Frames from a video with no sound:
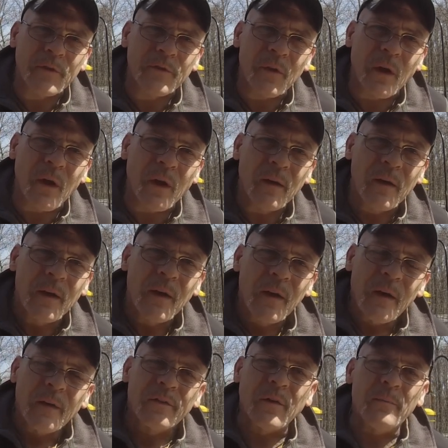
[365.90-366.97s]
long
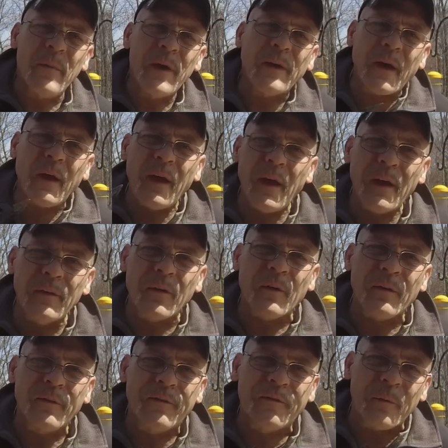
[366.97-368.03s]
to make a
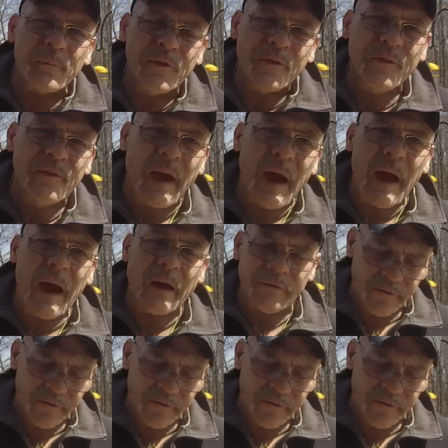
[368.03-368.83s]
handle from stock,